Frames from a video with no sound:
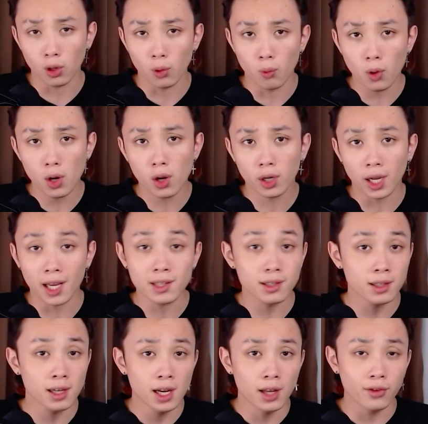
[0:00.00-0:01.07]
work as
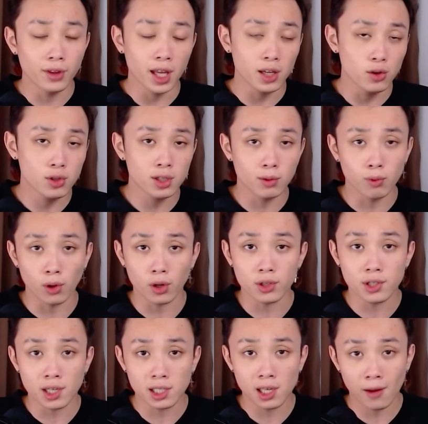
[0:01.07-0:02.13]
they used to run on
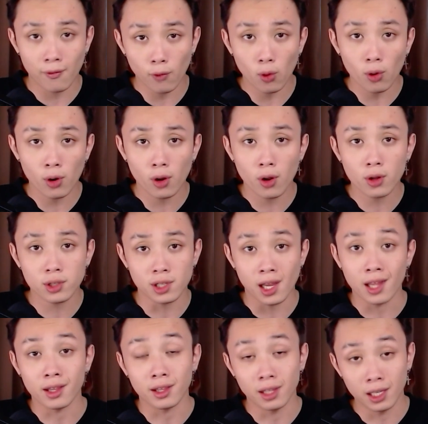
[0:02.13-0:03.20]
64Hz
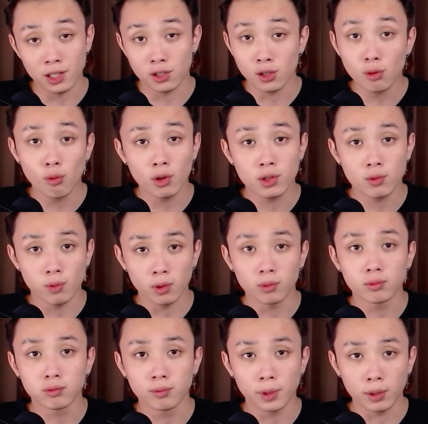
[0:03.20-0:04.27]
and these new ones will
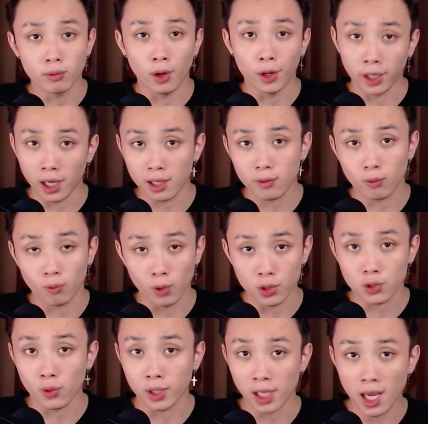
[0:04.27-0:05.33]
be running at
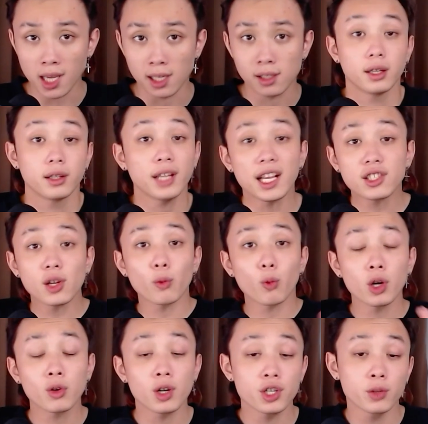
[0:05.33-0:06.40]
128. Next up,
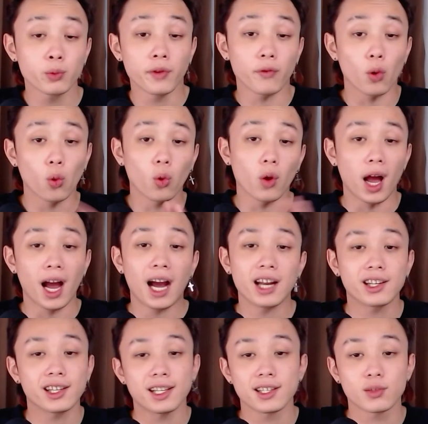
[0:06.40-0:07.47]
one question we've all
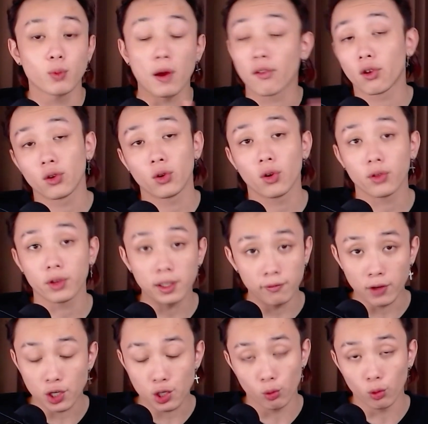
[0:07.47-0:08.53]
had is whether or not the
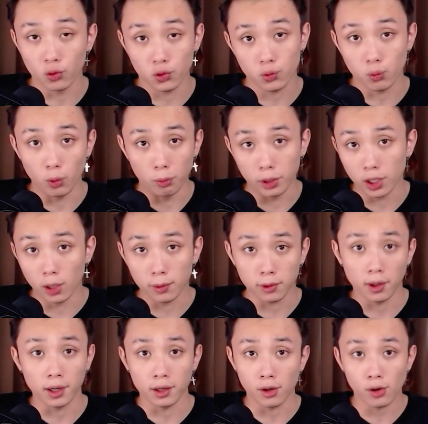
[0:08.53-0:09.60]
visuals will be
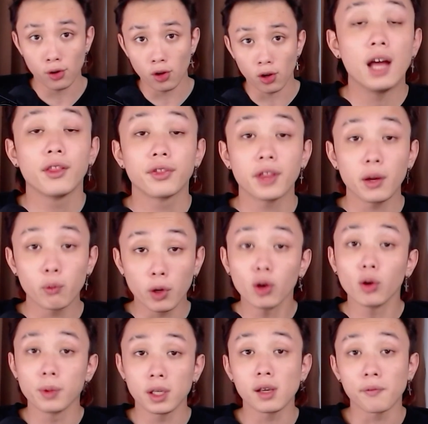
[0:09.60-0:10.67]
upgraded or not. There will
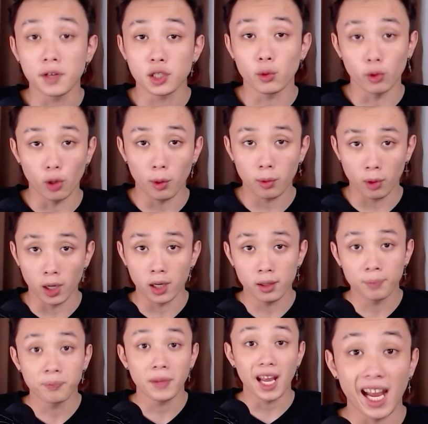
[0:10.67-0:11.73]
be a visual upgrade
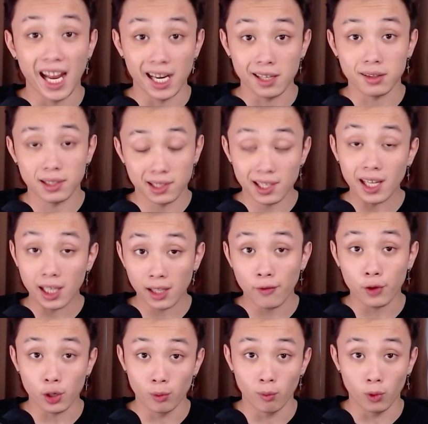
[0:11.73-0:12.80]
a
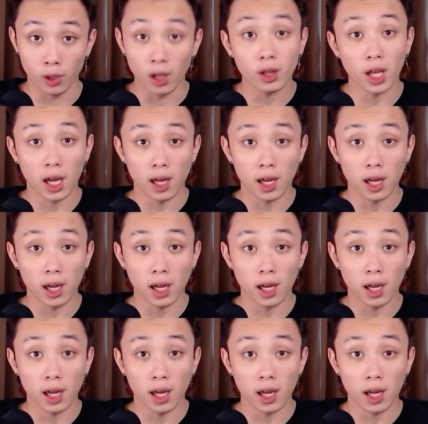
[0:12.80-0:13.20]
significant one at that.